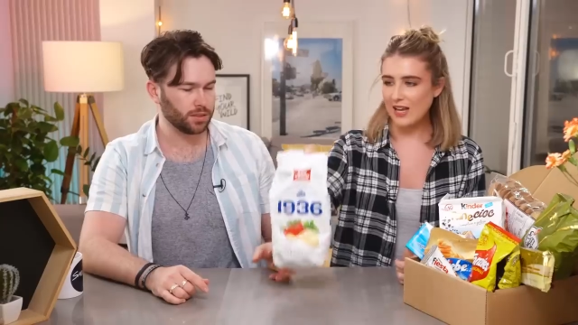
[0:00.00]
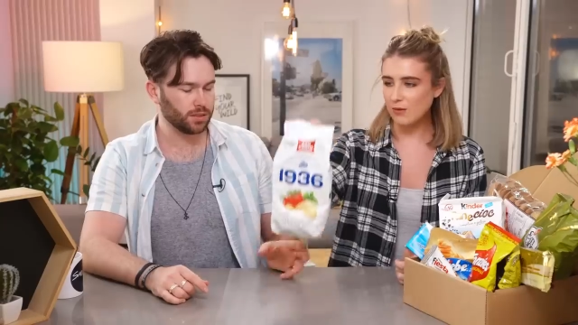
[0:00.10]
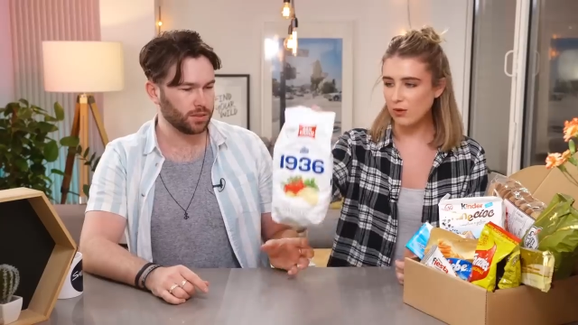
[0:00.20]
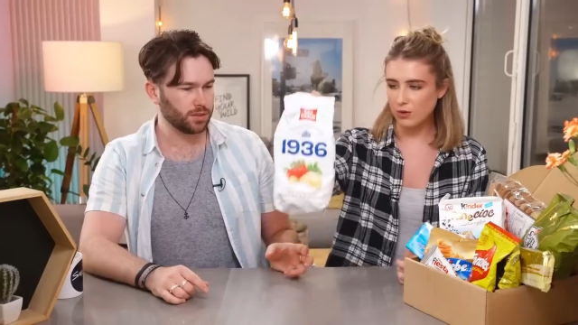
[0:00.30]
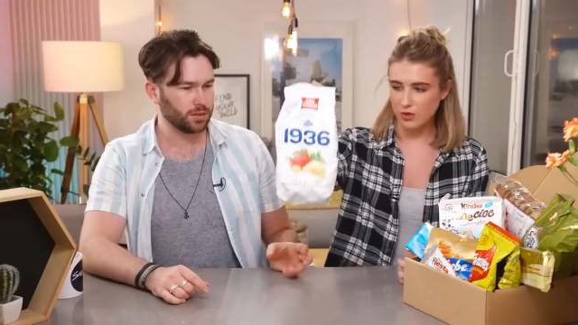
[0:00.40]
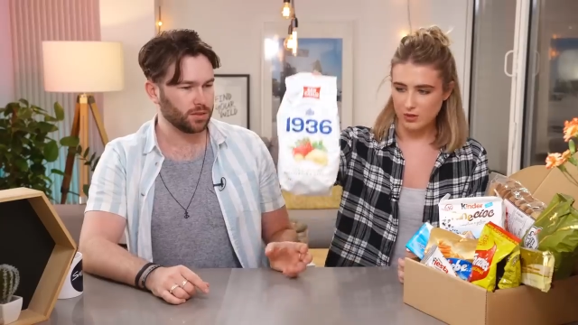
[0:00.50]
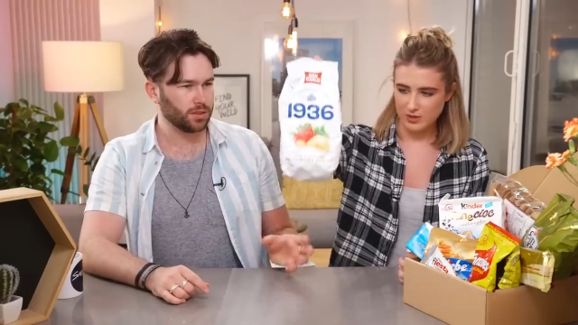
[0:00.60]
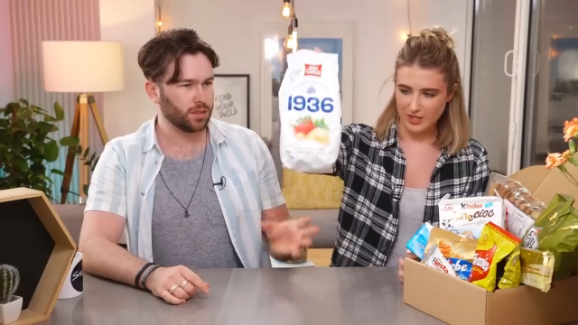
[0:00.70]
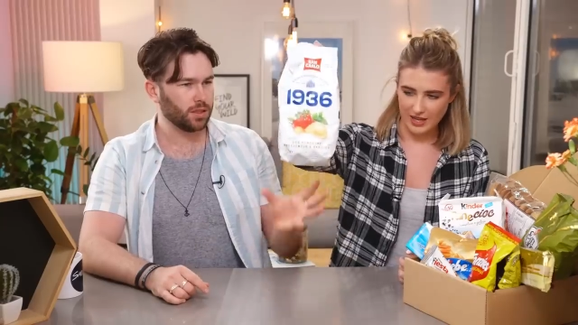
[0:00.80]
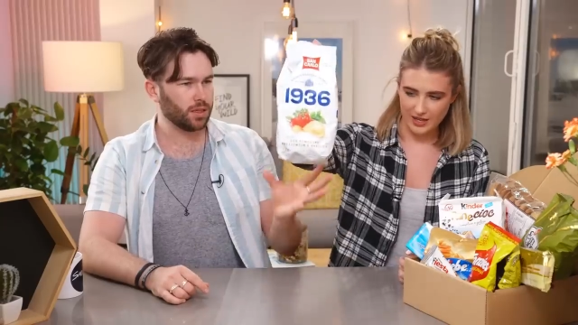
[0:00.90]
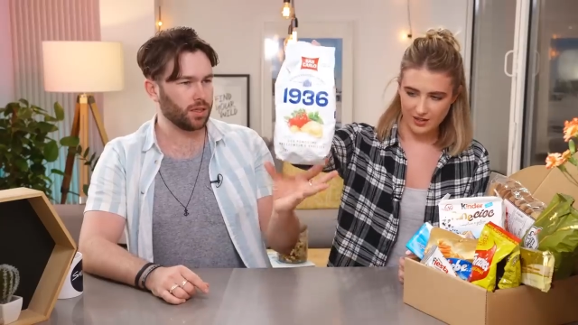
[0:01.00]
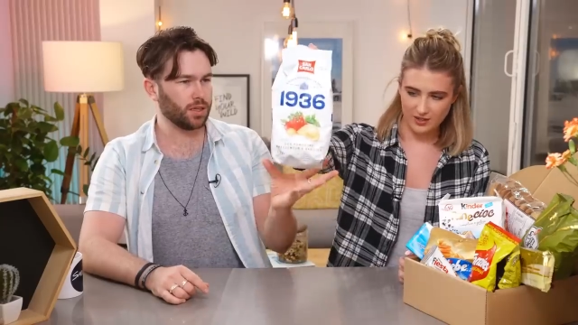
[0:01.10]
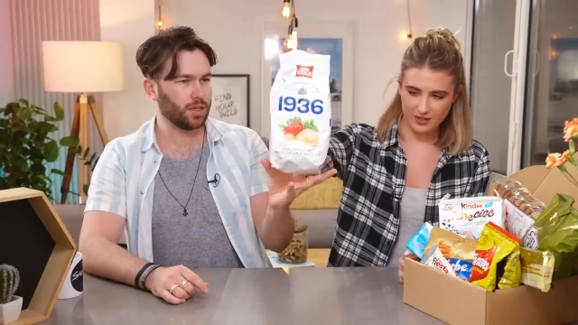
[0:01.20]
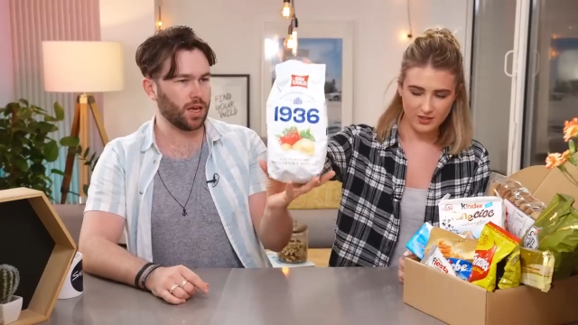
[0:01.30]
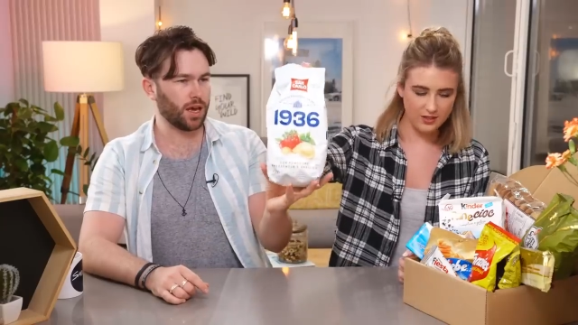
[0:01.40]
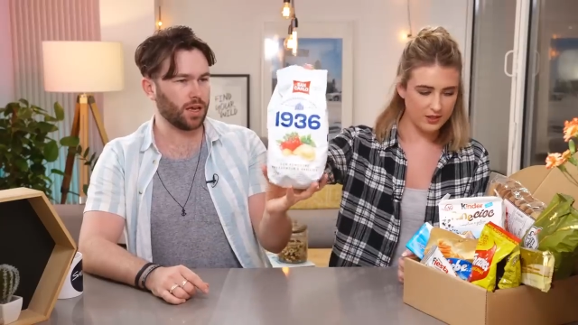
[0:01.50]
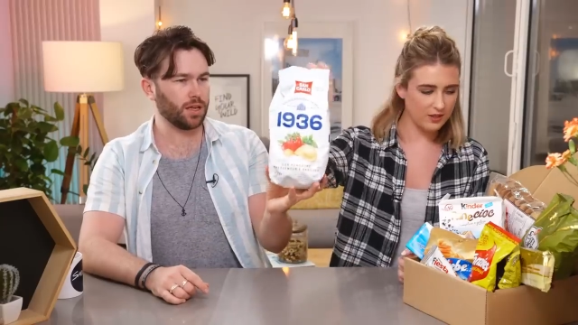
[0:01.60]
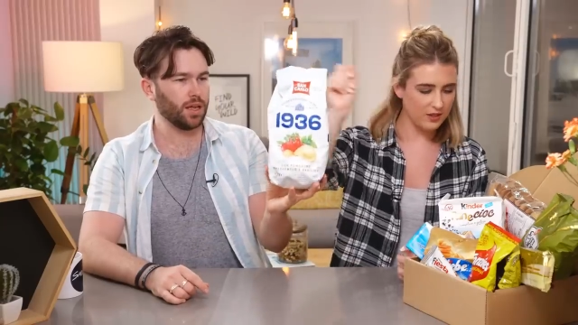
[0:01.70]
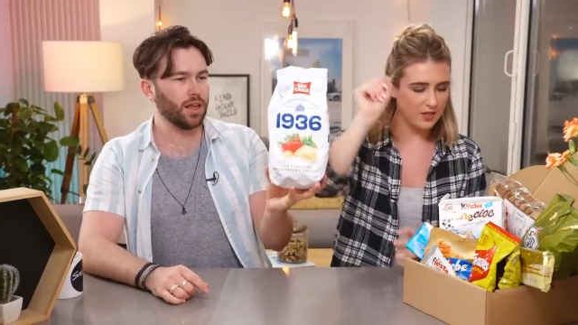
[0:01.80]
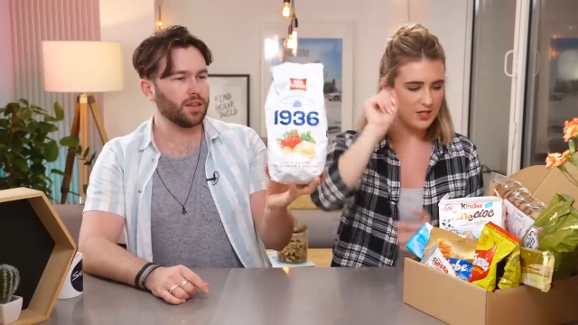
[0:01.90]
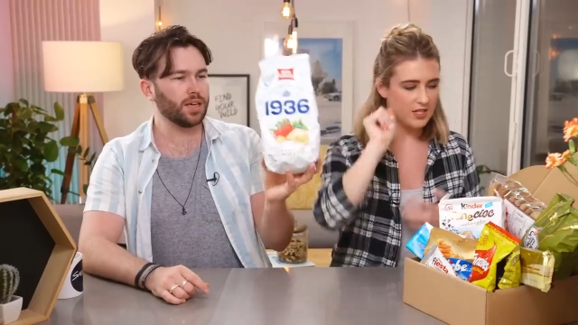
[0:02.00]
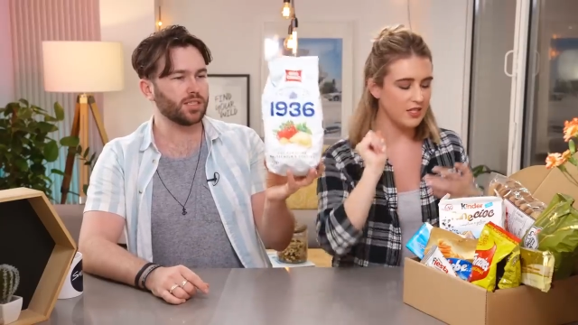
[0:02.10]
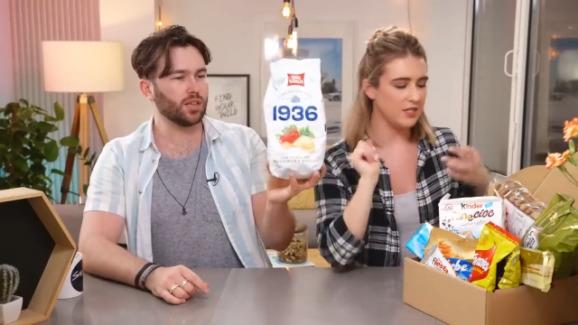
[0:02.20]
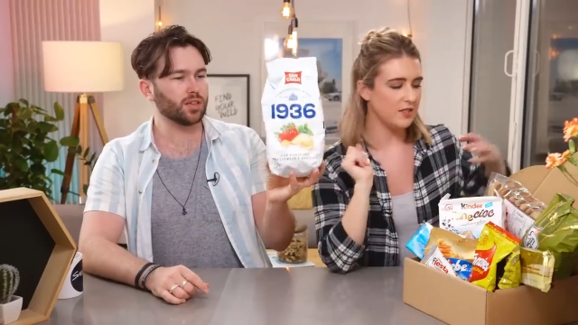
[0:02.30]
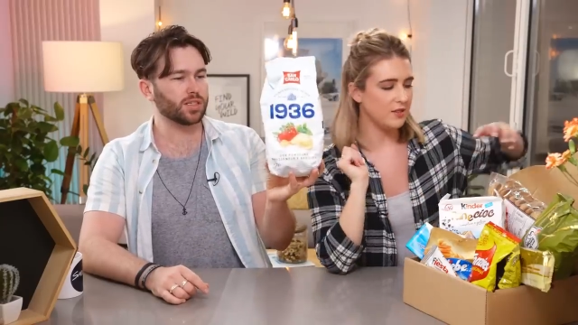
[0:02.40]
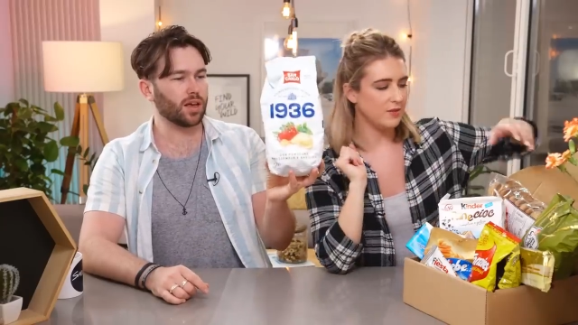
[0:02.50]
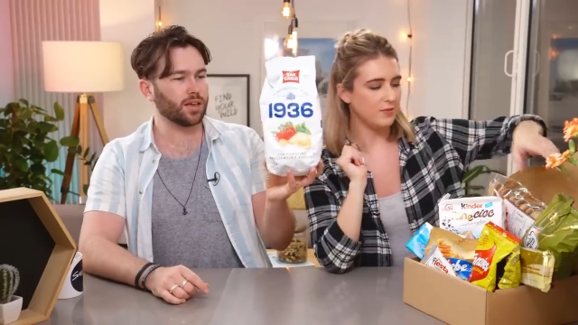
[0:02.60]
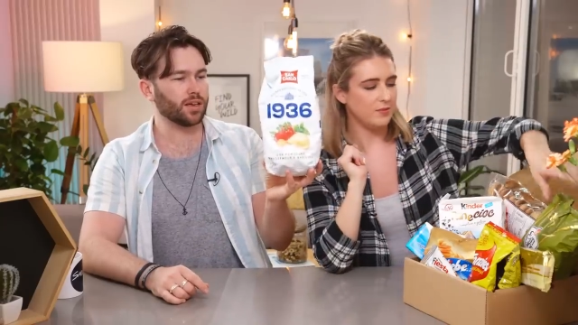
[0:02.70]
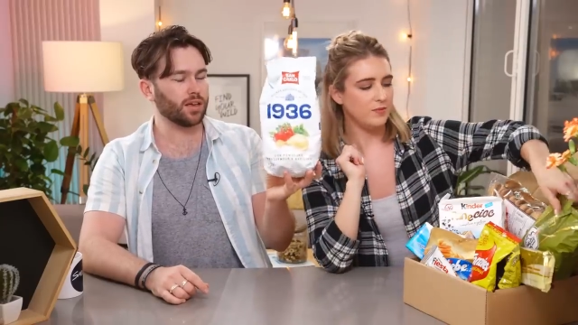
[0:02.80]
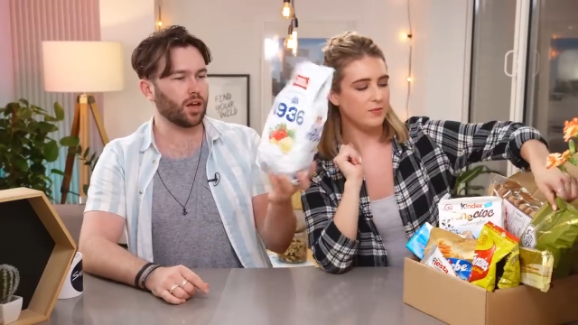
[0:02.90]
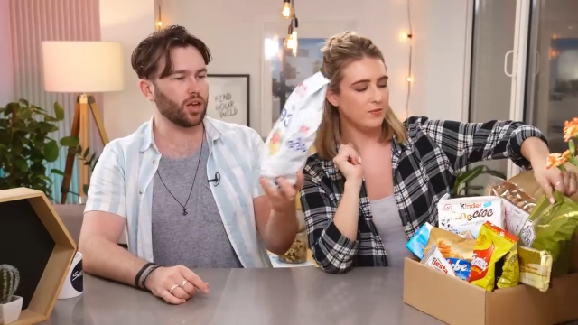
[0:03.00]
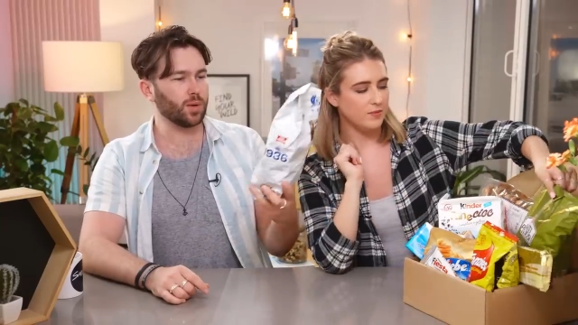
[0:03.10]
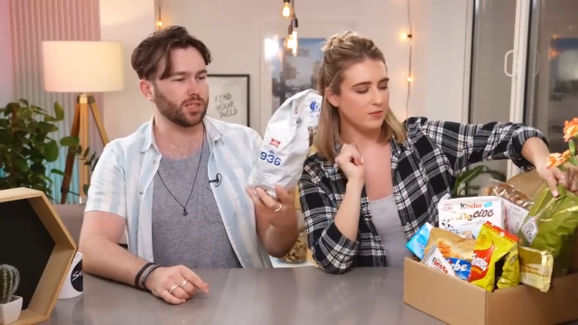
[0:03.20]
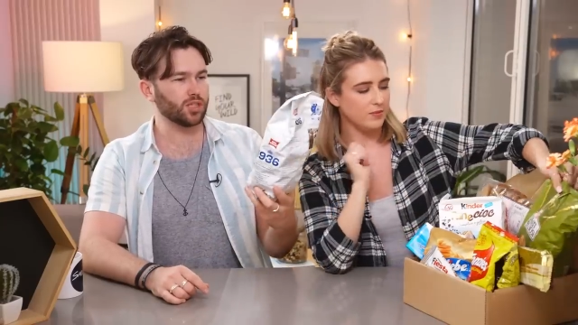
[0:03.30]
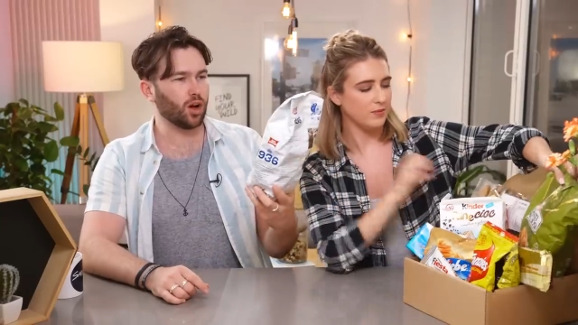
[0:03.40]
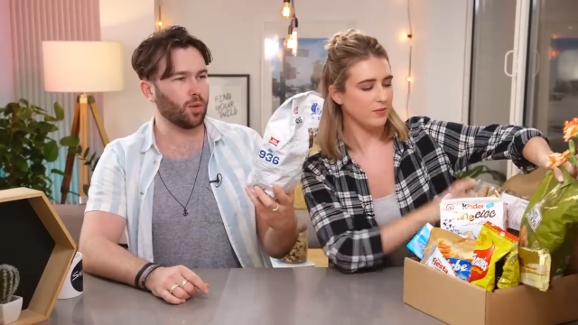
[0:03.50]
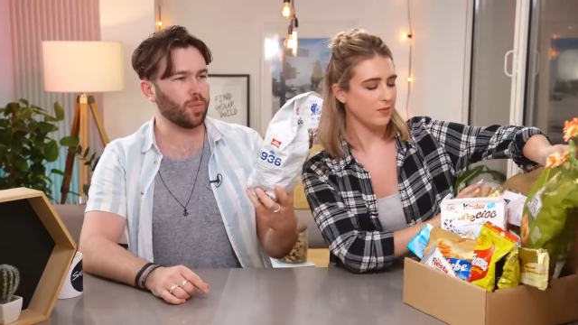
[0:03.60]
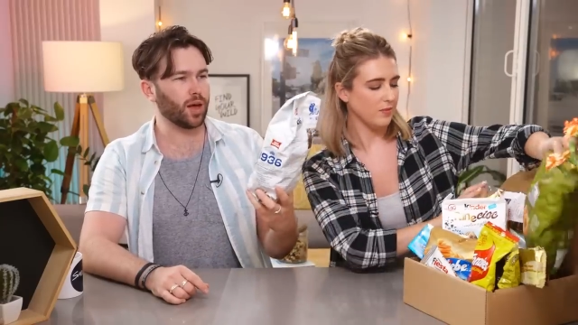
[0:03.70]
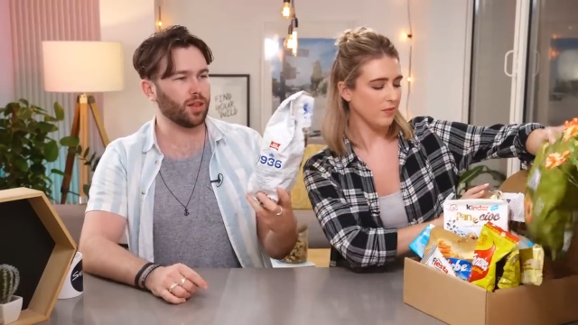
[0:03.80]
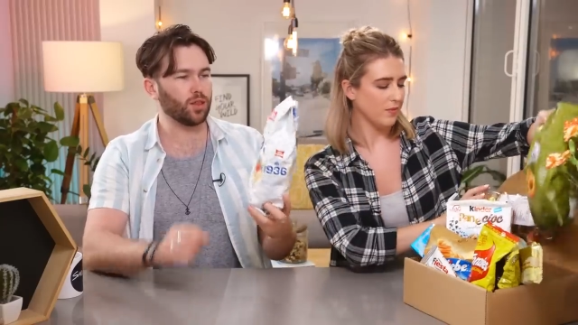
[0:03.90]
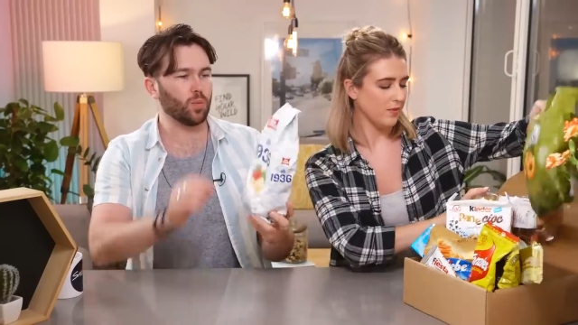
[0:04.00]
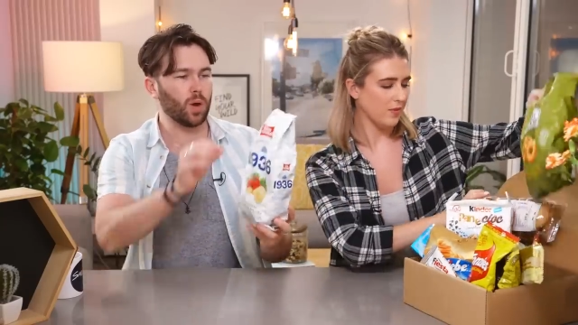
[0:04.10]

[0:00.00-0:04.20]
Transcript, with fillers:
Speaker 1: How awesome do they look?
Speaker 2: Yeah. This looks like, I know it's not, but the